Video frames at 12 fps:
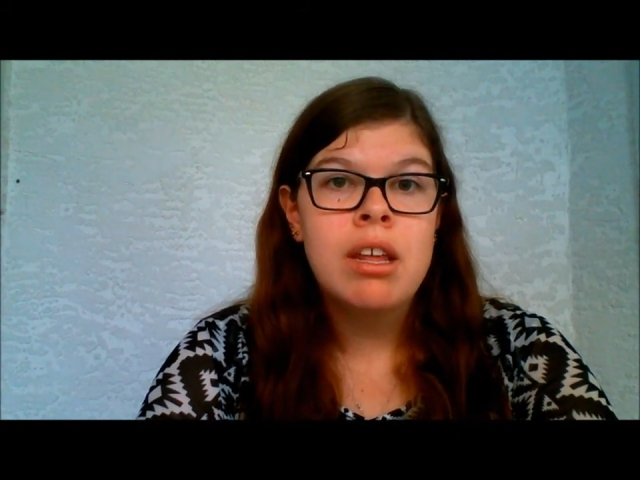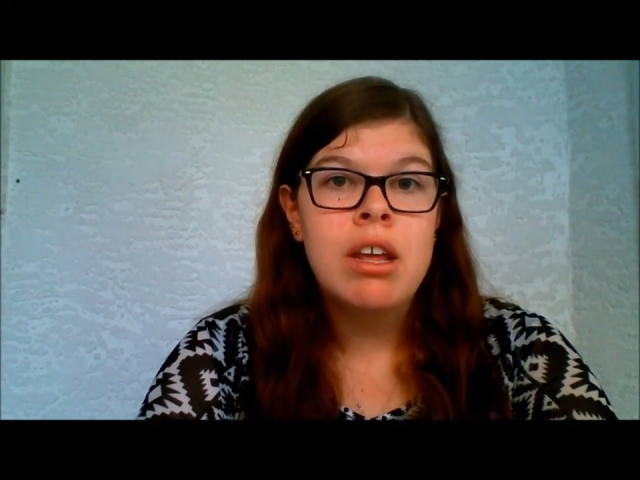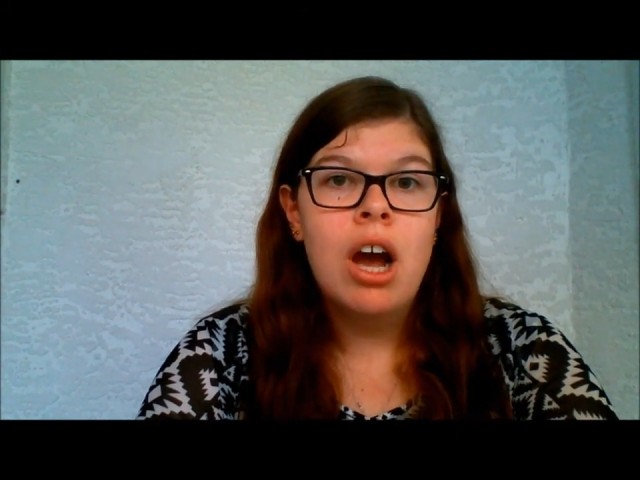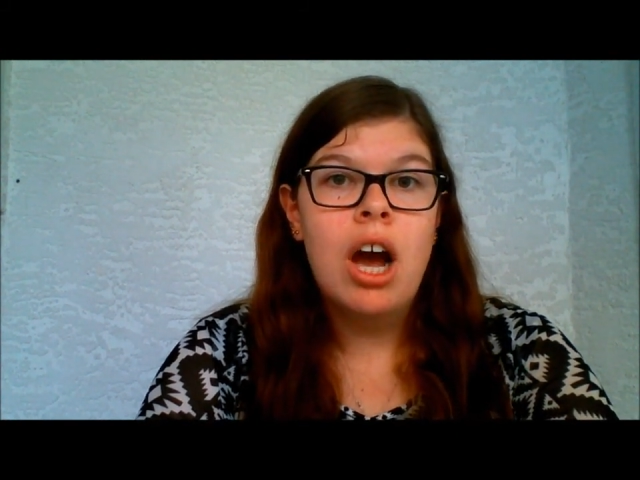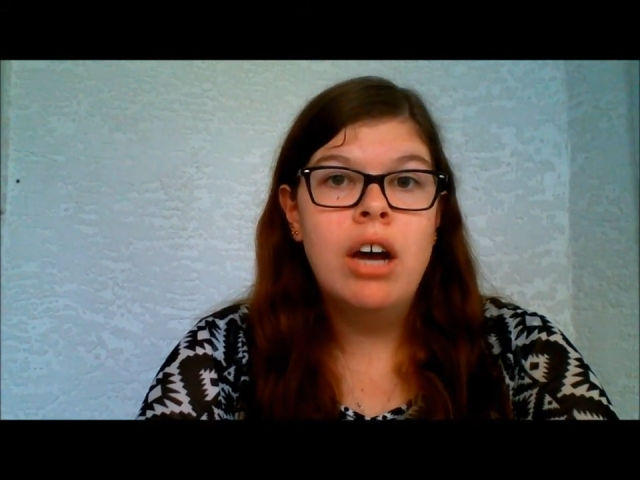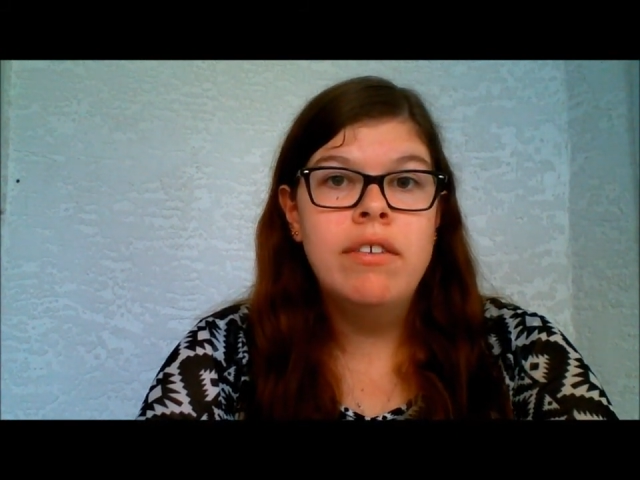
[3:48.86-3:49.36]

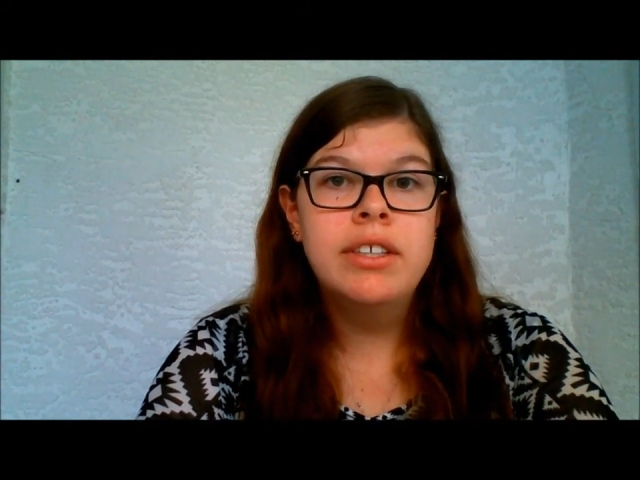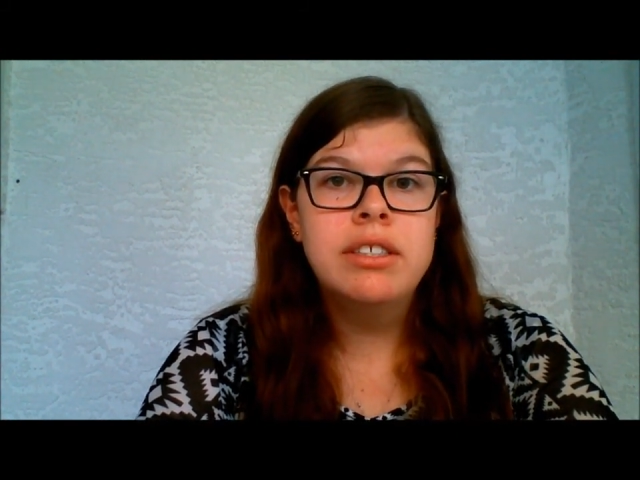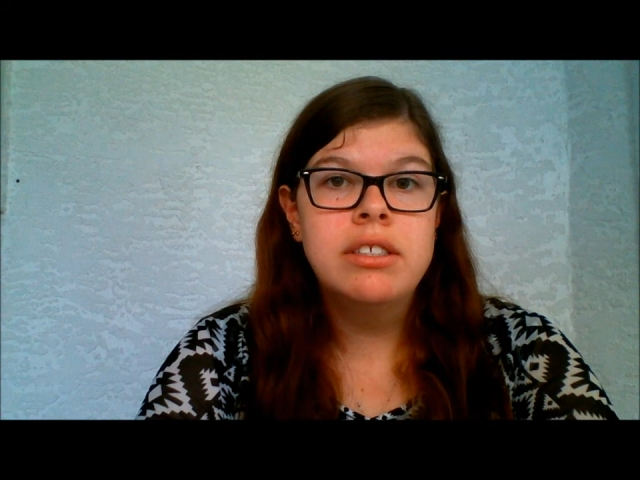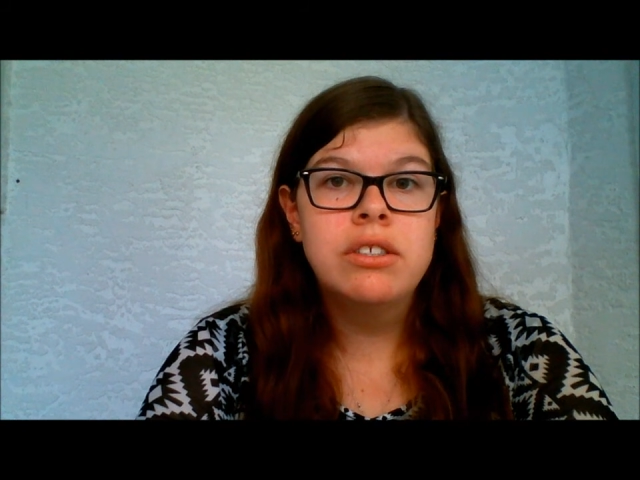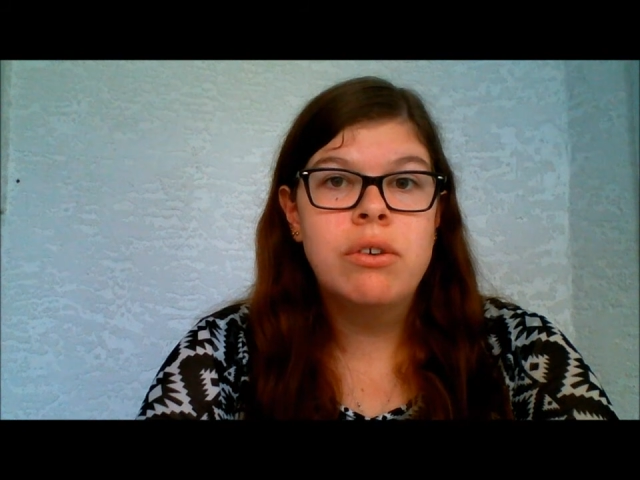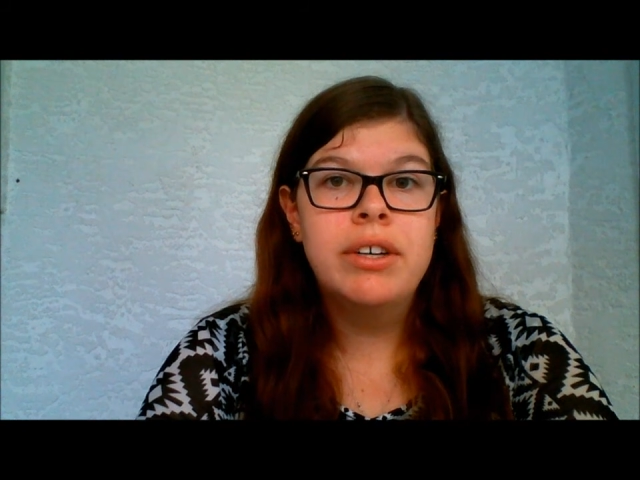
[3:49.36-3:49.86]
All of this
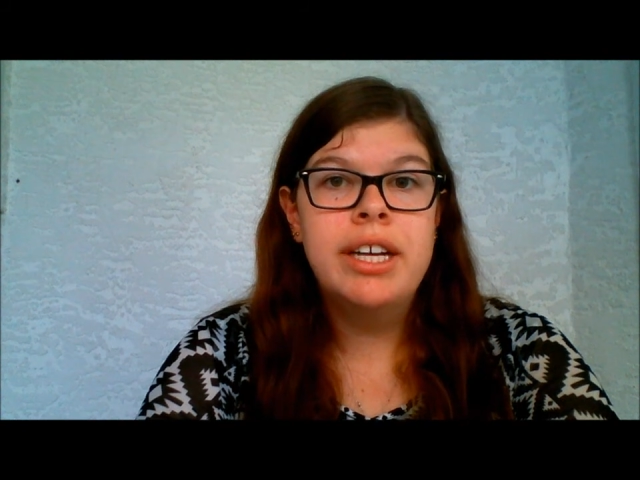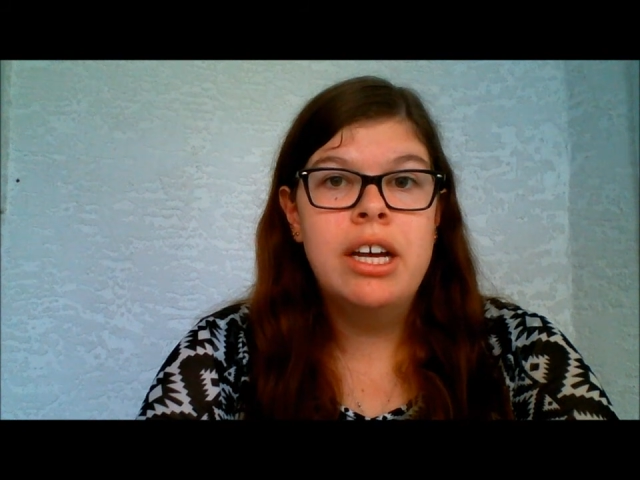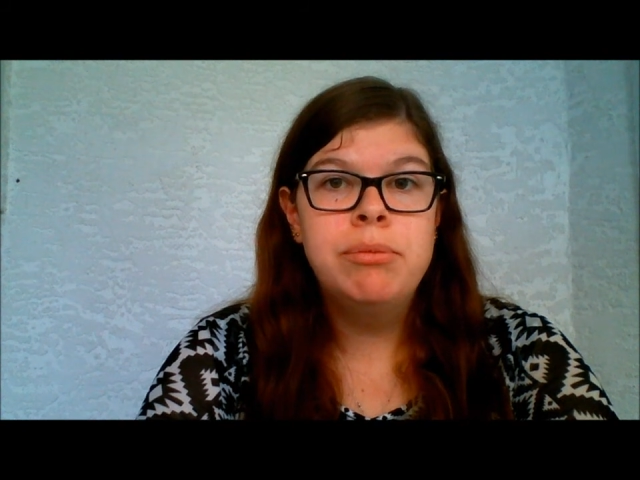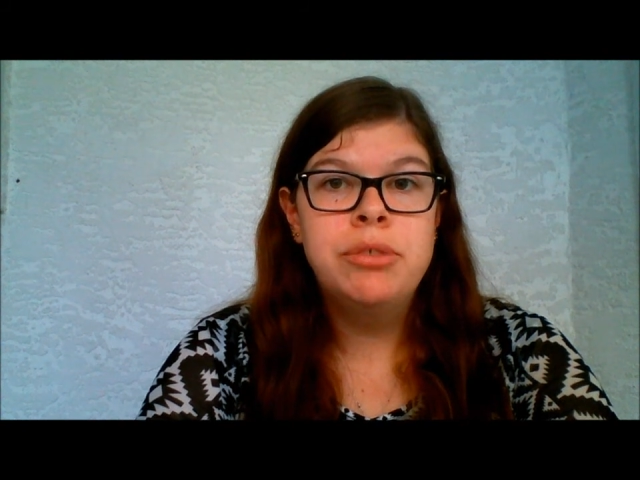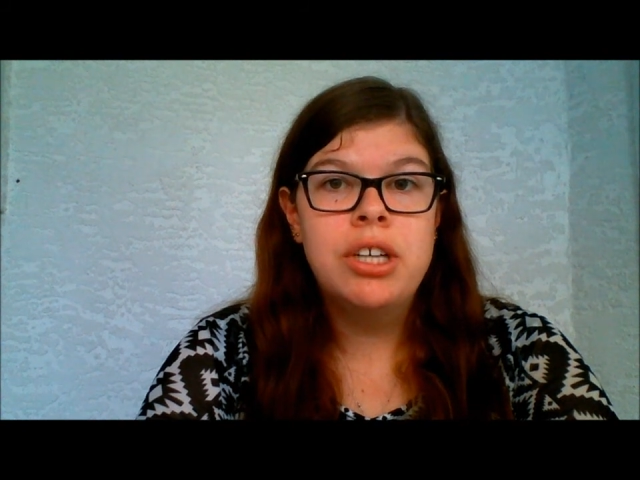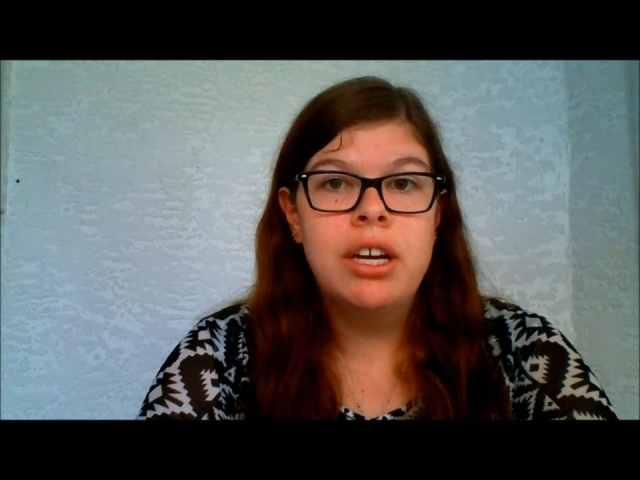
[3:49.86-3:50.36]
is going to
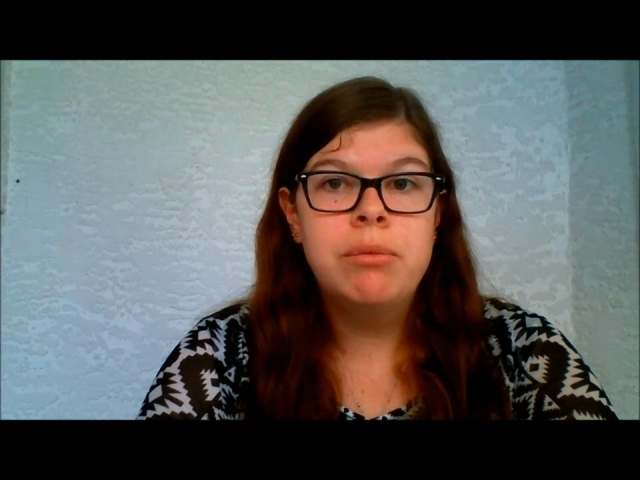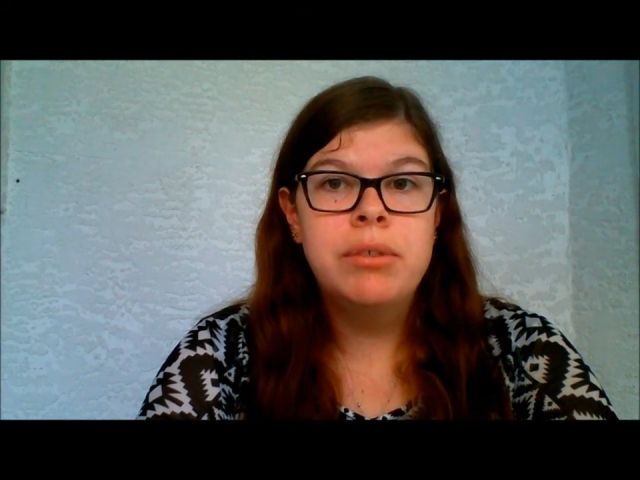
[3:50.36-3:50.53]
help John